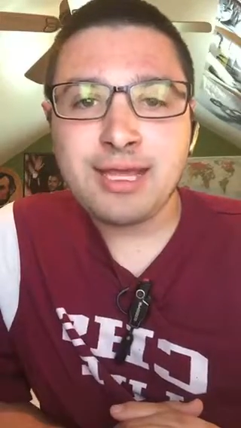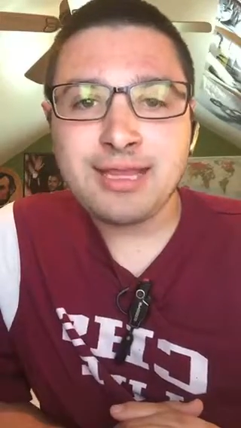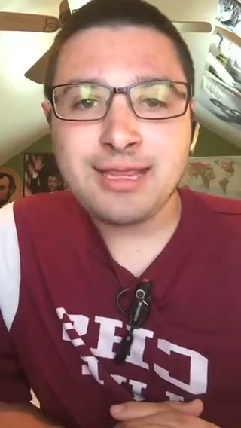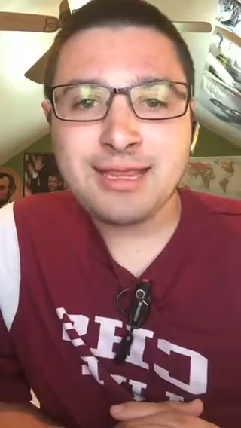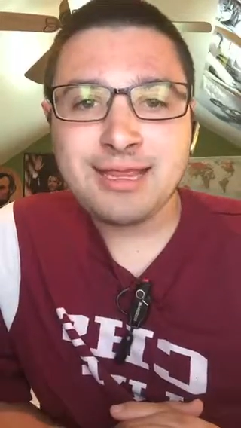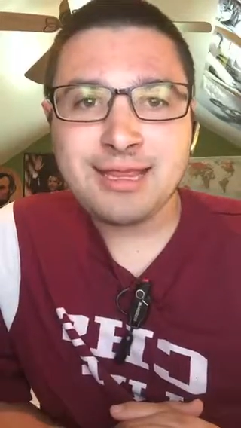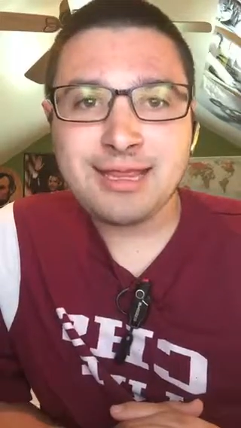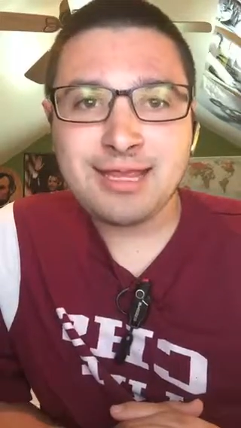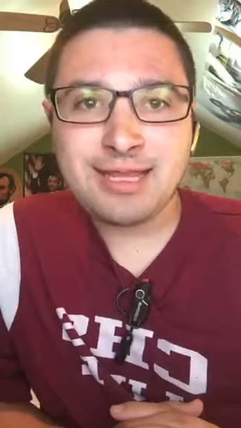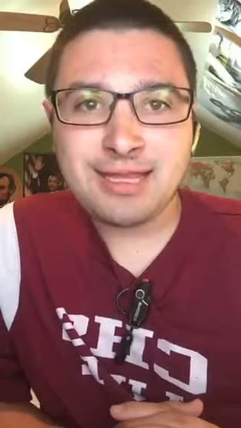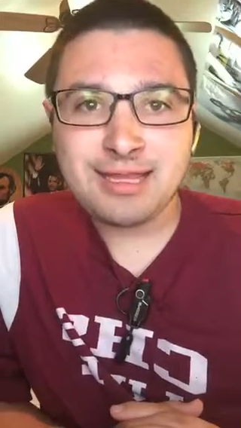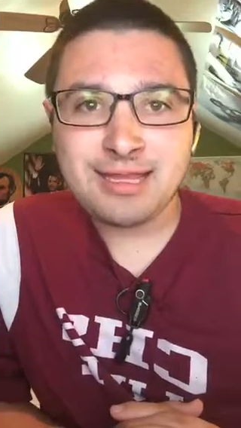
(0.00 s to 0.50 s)
is
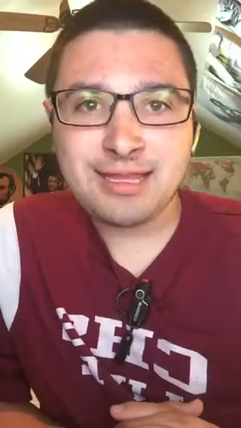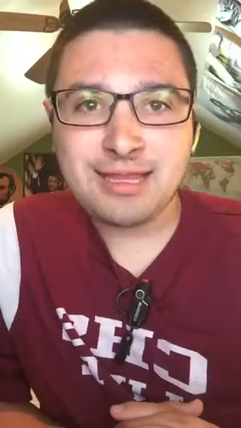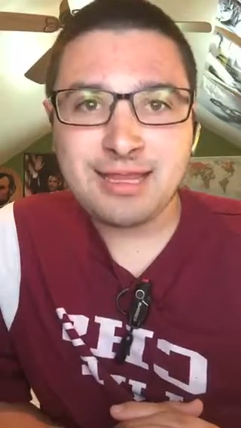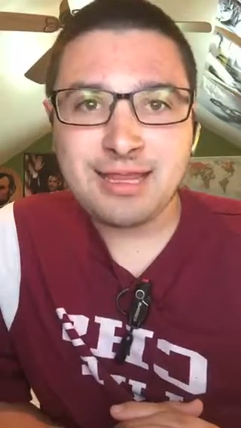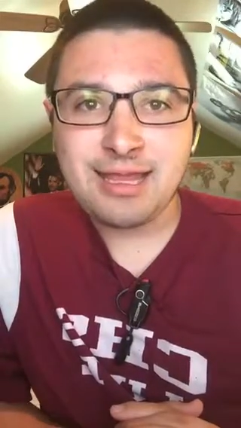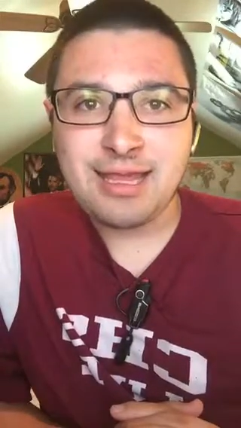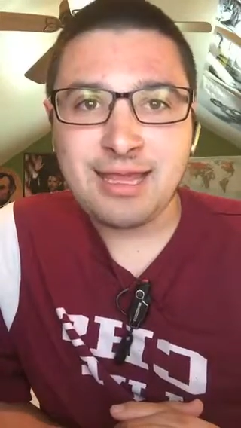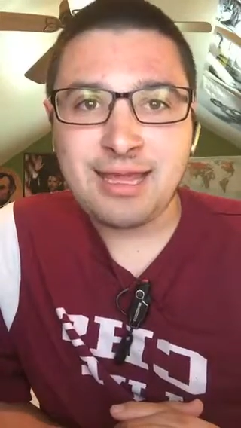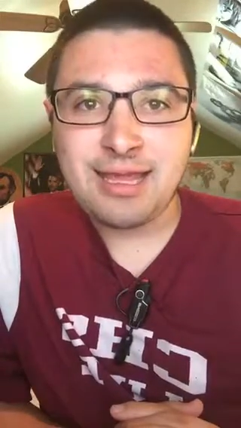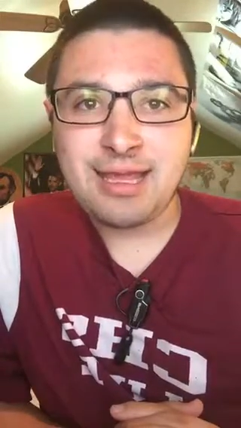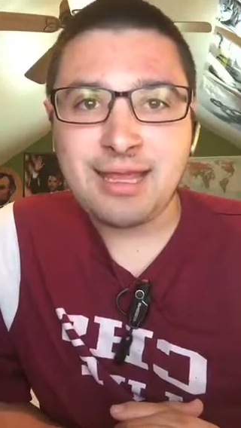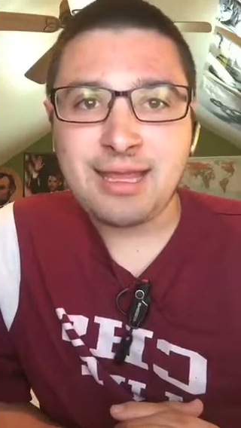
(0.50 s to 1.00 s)

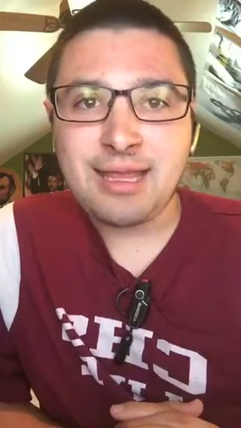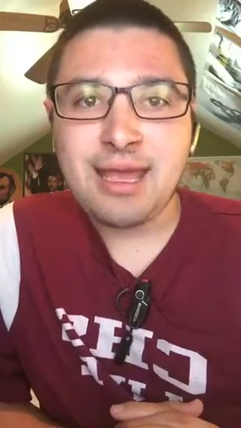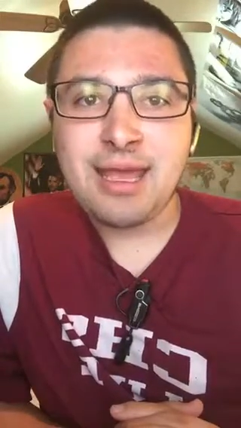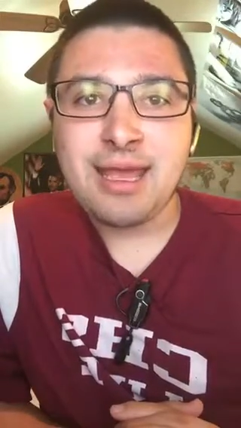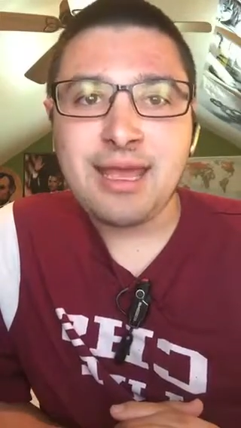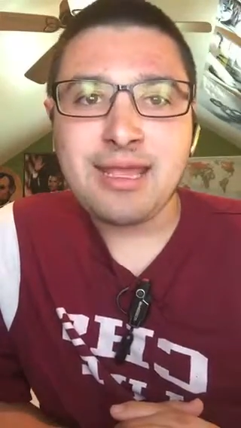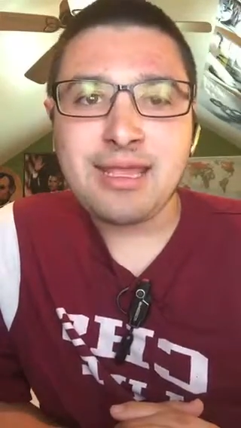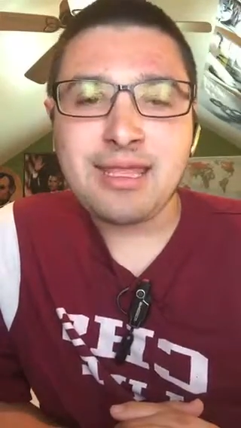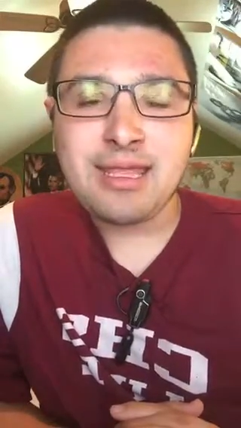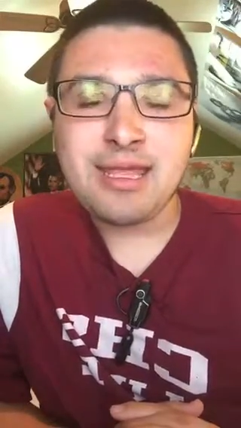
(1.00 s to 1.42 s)
16.